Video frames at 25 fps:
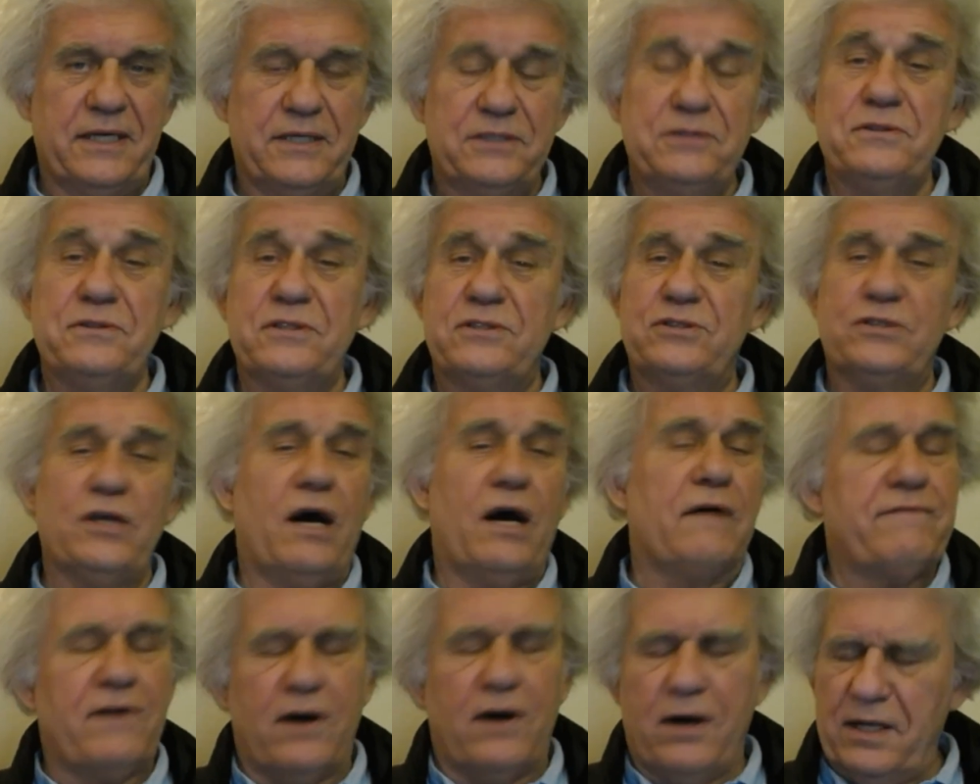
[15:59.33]
You
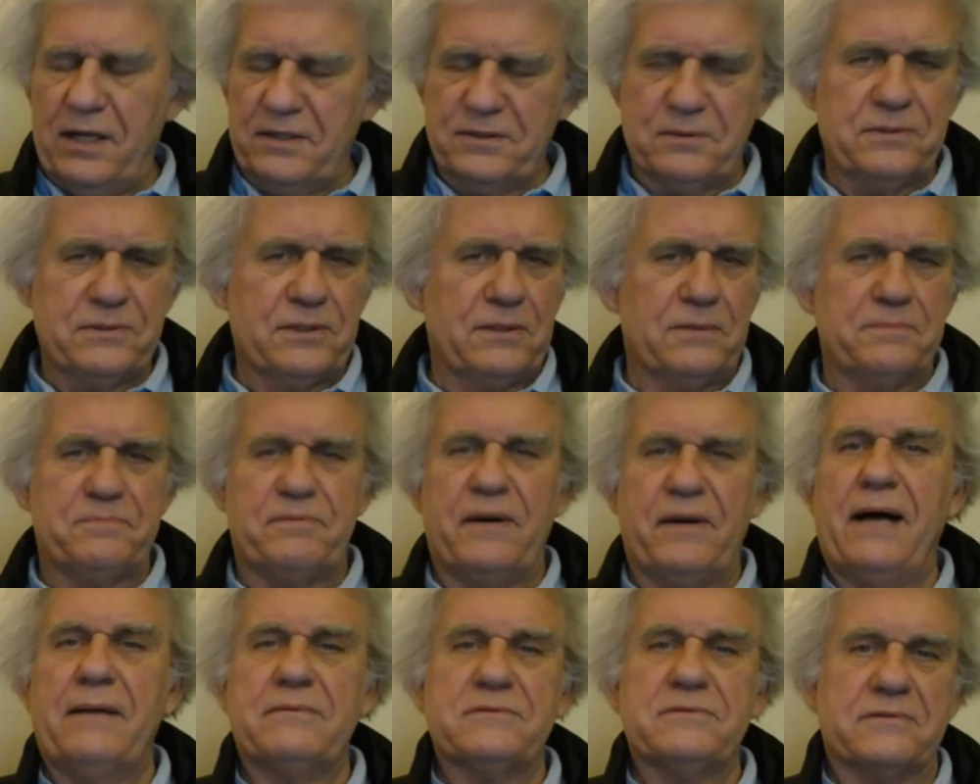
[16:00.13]
solve all the world
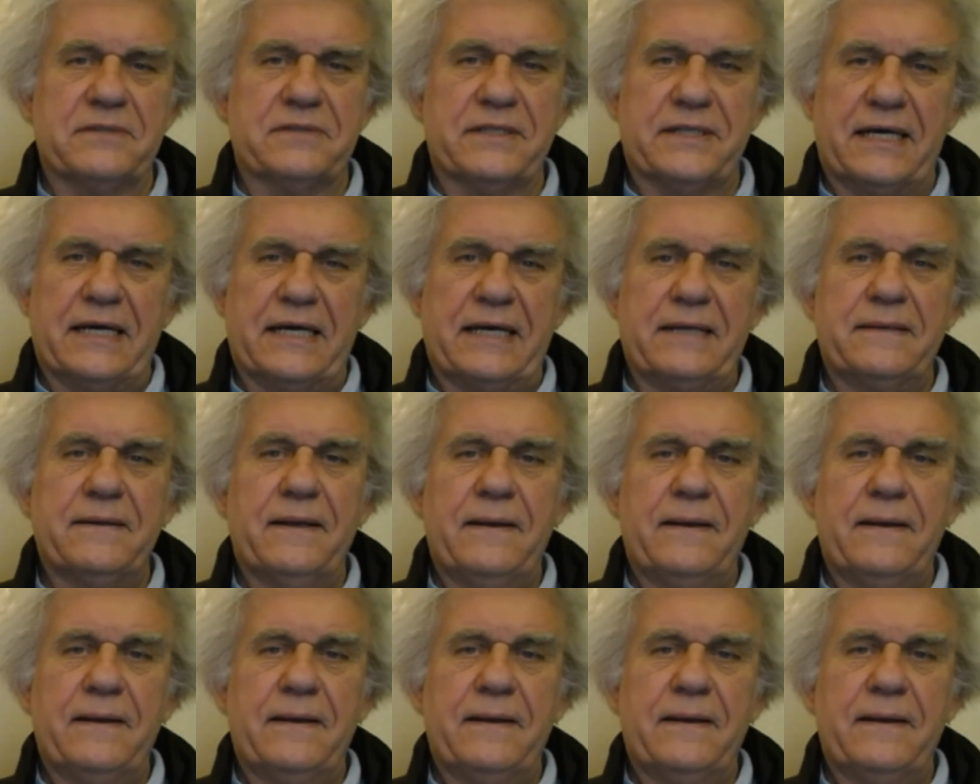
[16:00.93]
problems with that.